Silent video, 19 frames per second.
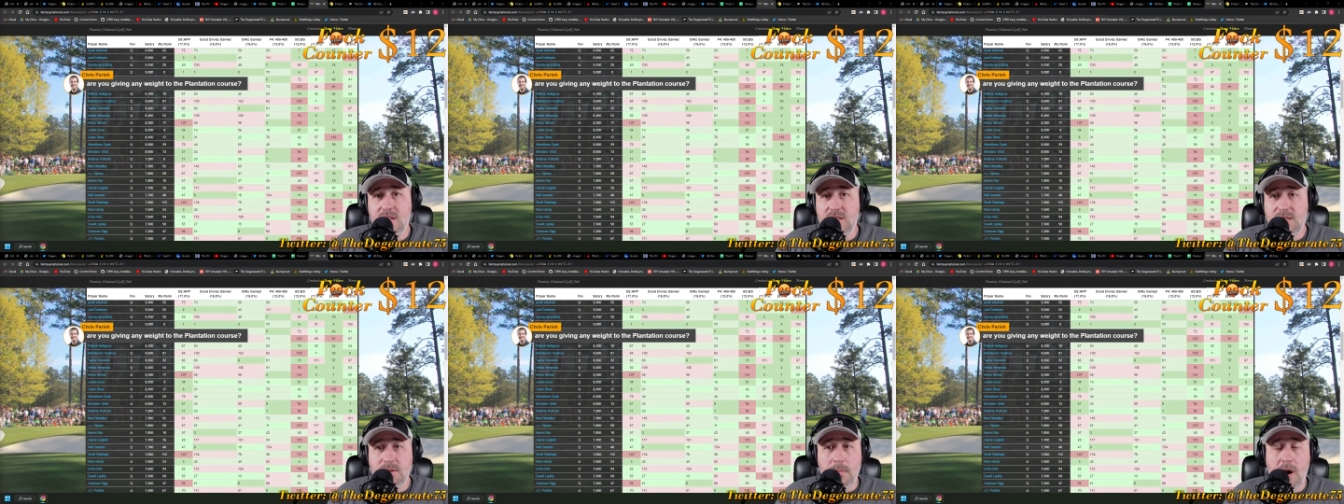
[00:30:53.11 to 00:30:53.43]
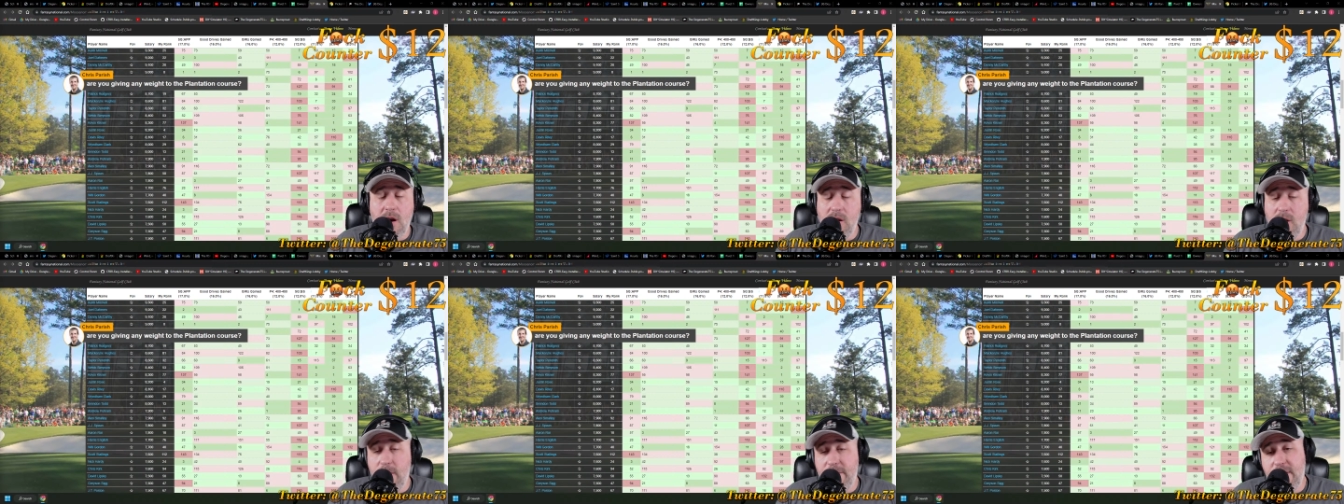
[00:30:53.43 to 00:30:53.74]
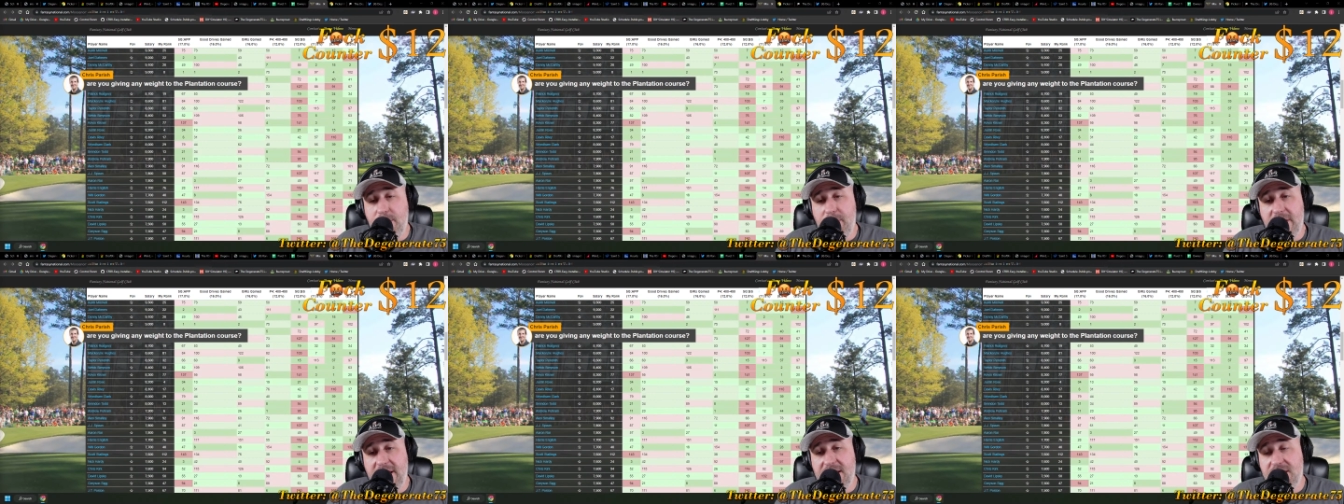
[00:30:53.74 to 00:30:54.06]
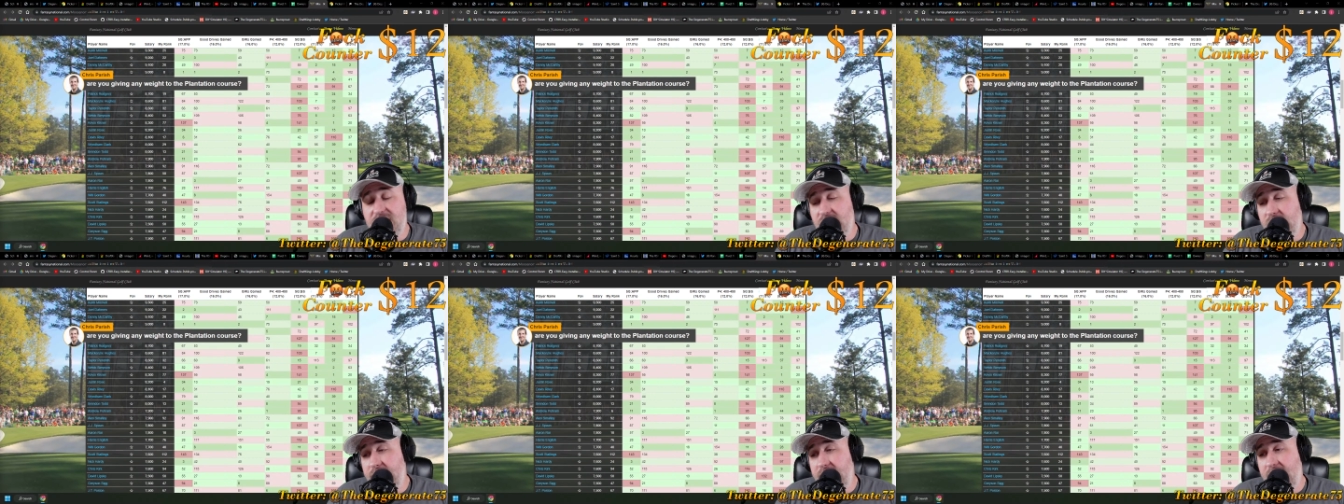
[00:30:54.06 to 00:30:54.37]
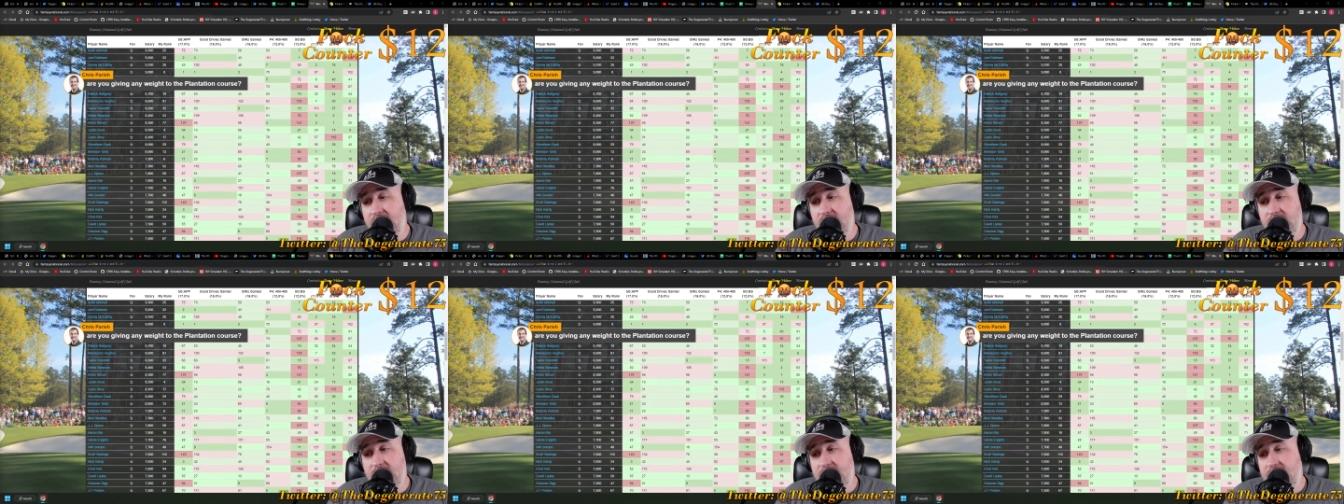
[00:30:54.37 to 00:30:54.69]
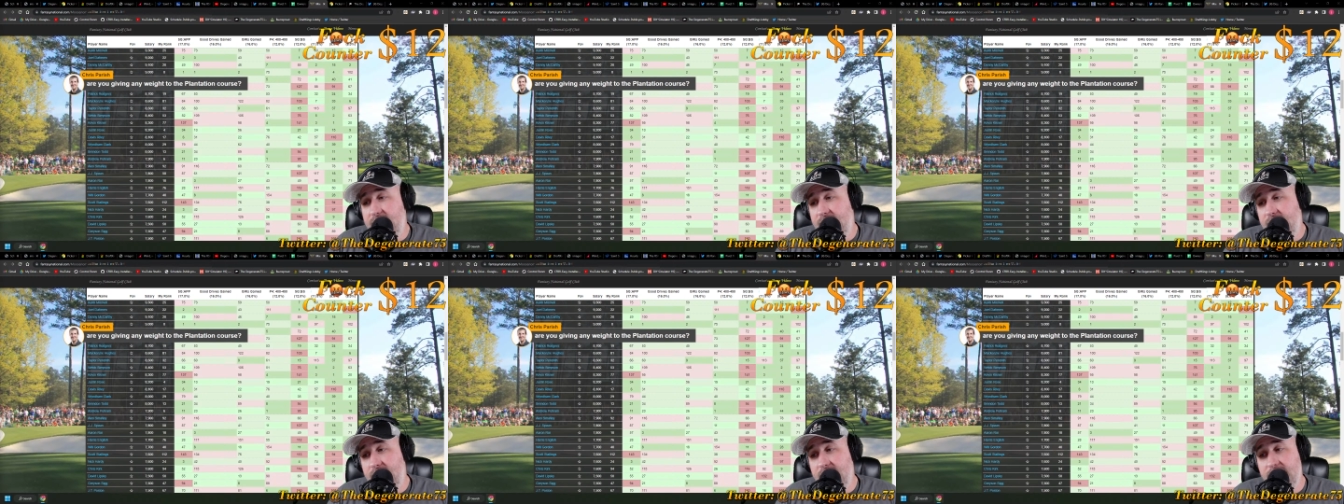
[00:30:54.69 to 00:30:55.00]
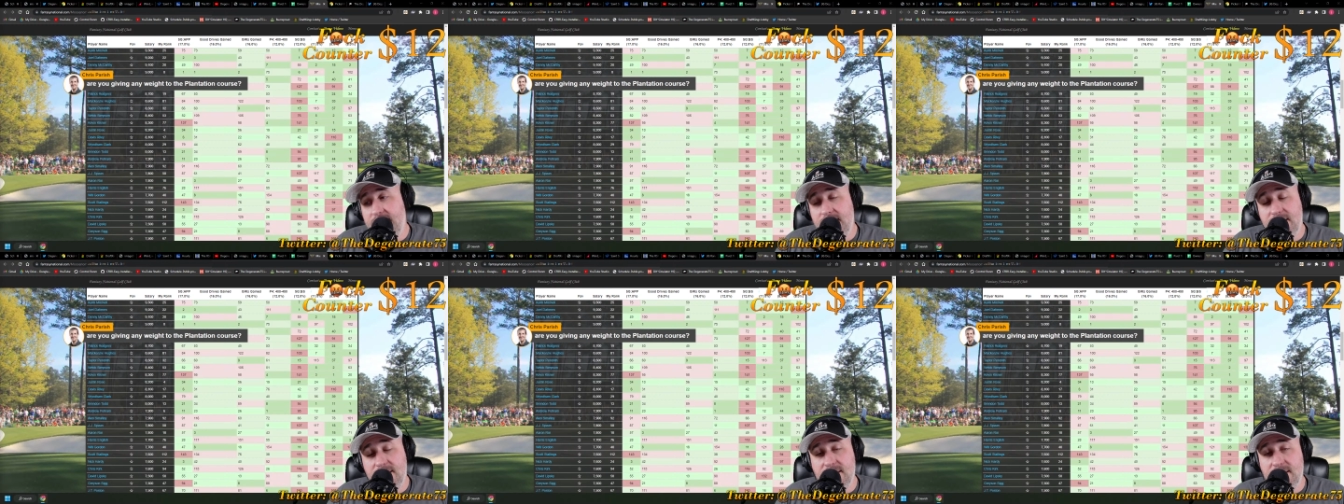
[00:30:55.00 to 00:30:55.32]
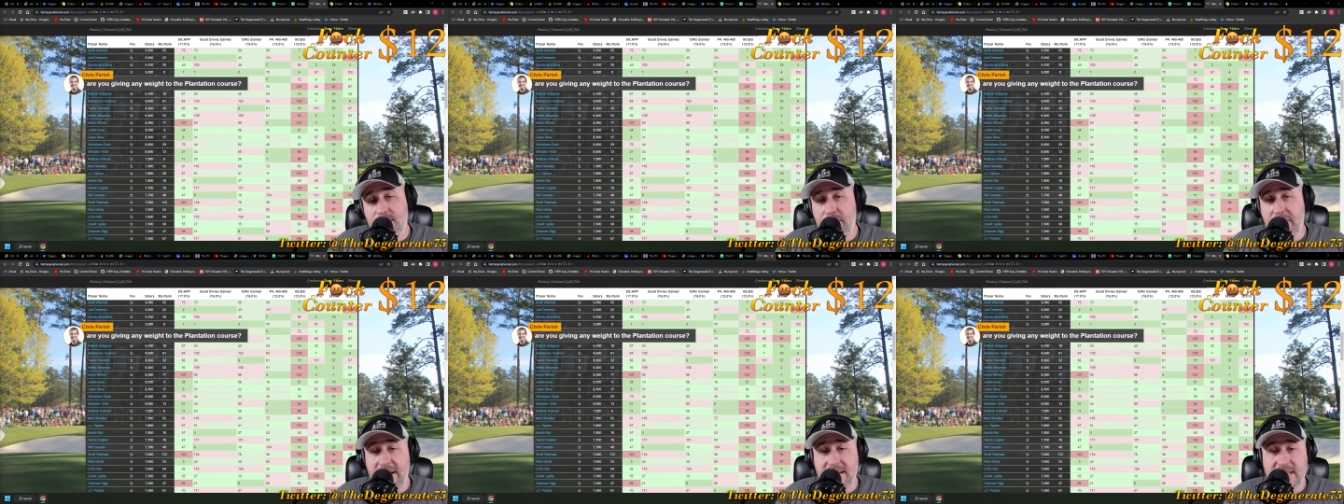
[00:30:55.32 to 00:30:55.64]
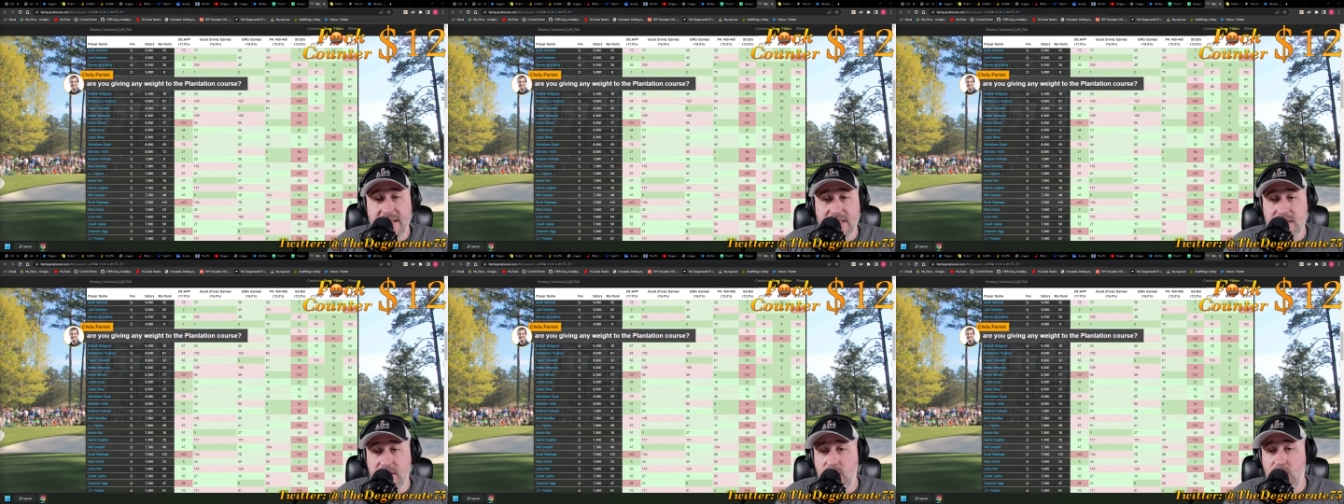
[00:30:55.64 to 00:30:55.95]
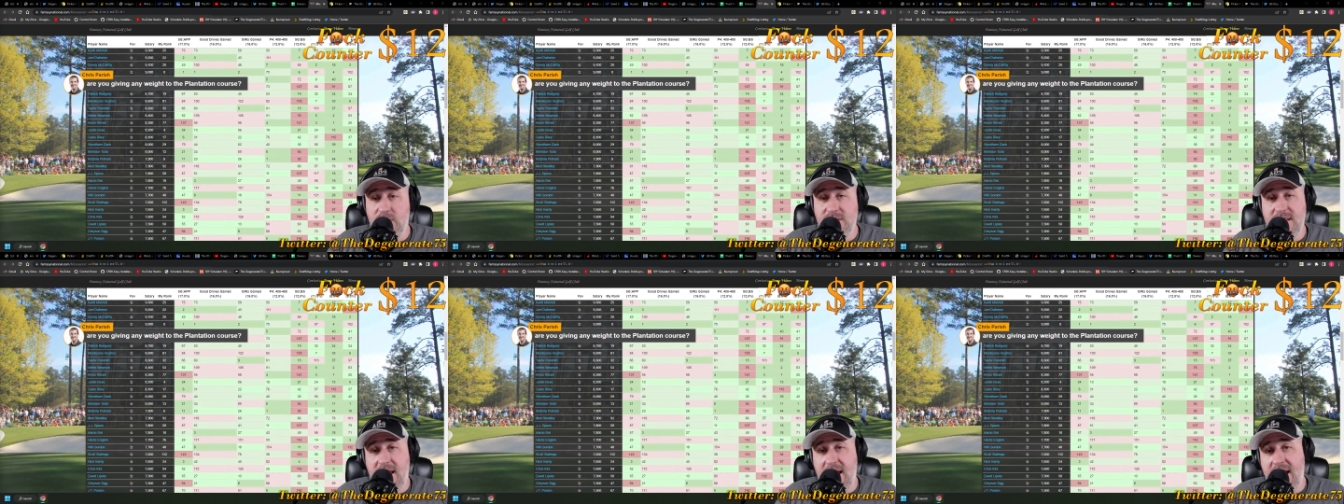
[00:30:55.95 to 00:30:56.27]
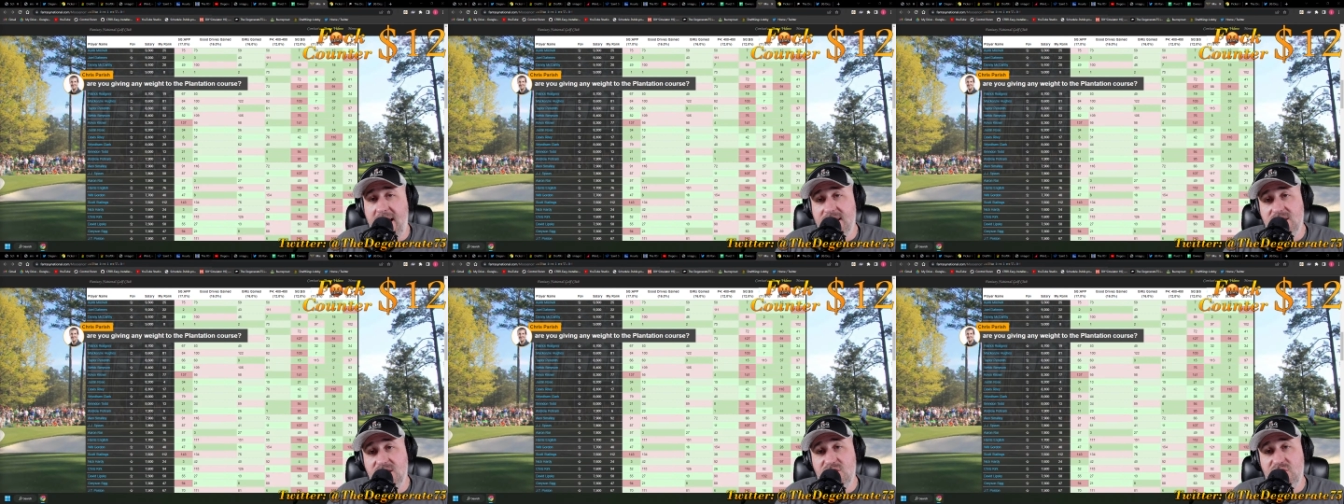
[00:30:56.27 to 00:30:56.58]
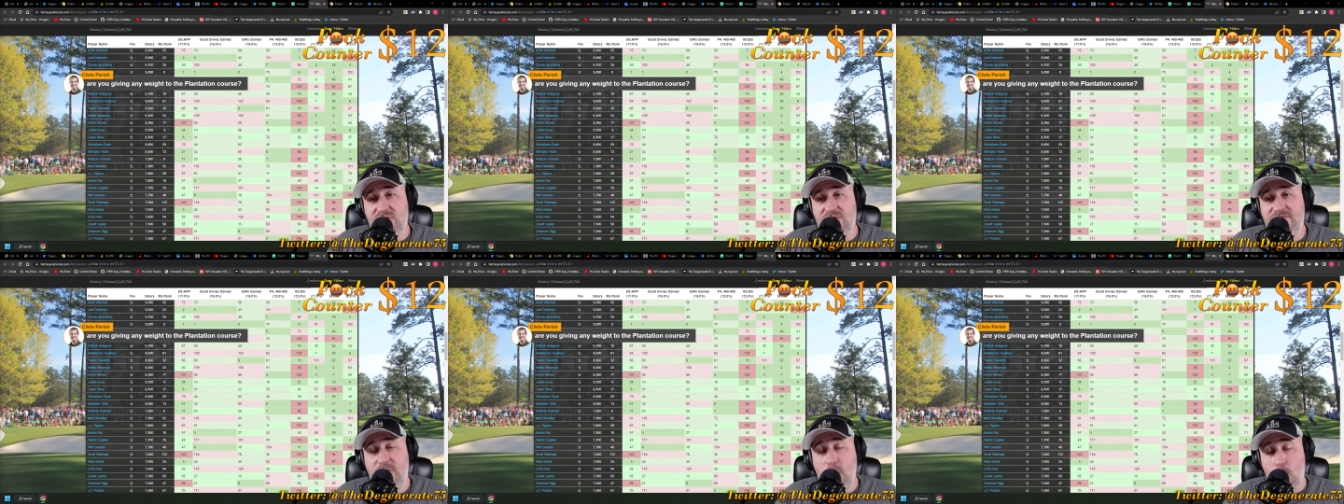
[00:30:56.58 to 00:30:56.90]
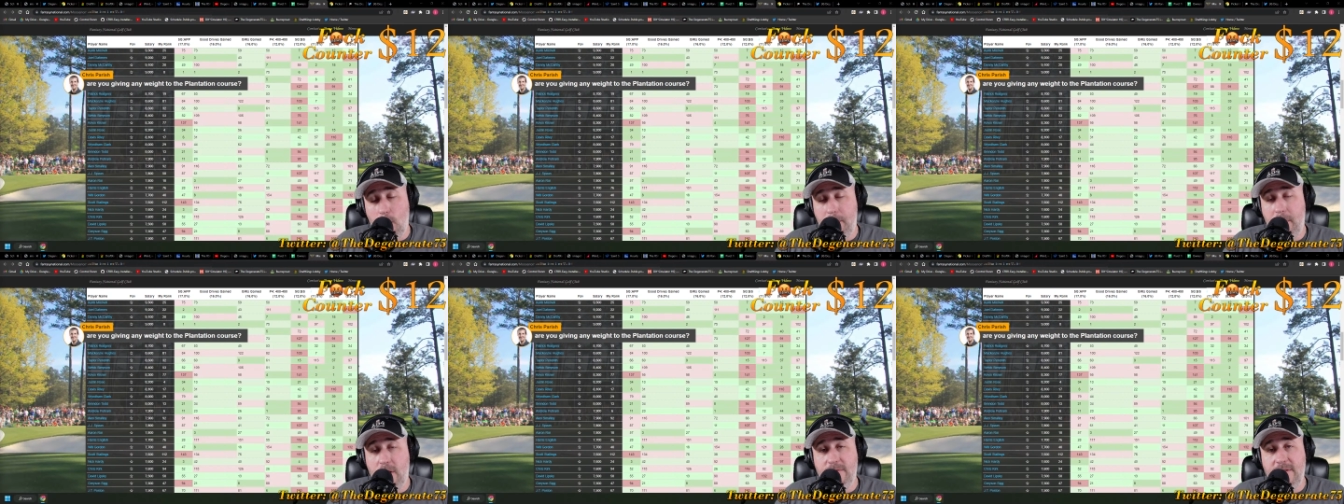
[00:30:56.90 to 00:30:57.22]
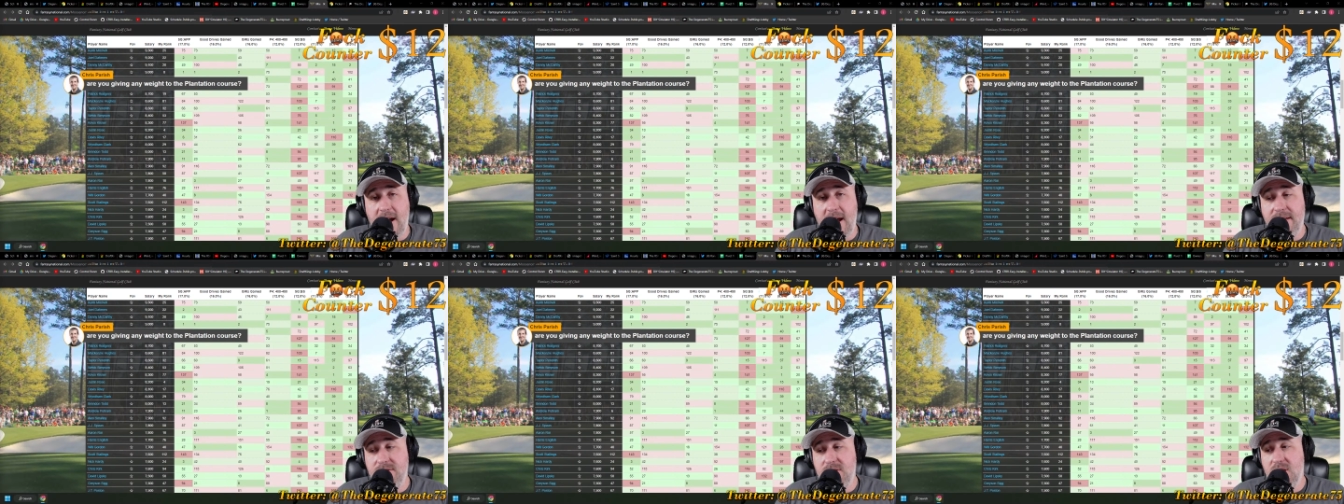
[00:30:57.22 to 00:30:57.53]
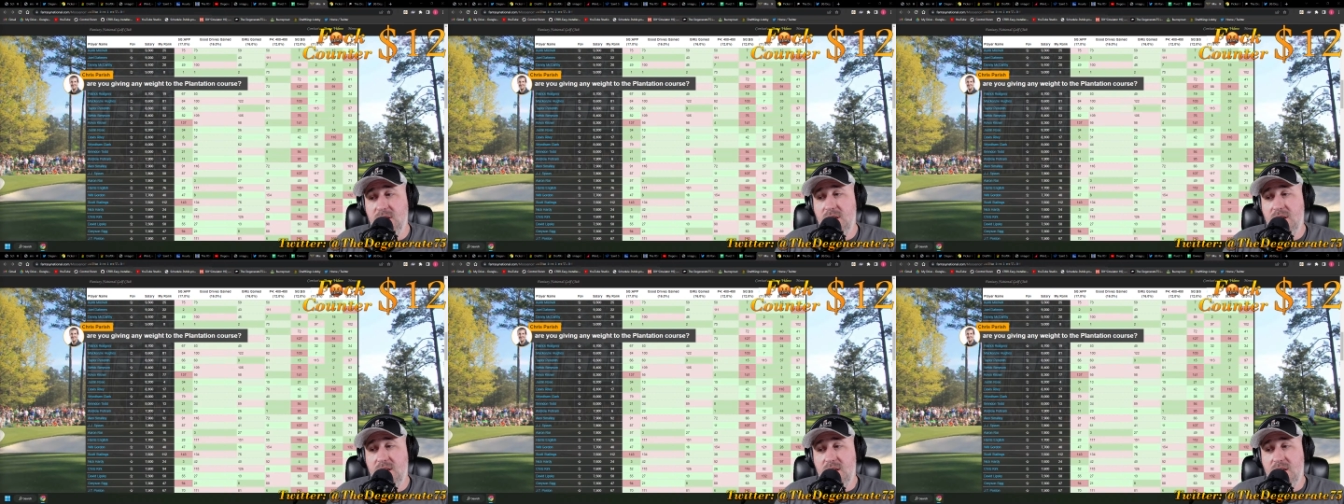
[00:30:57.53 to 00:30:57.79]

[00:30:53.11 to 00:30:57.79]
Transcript: Tomorrow, if you're playing Showdown, the Plantation course has 4 par 5s.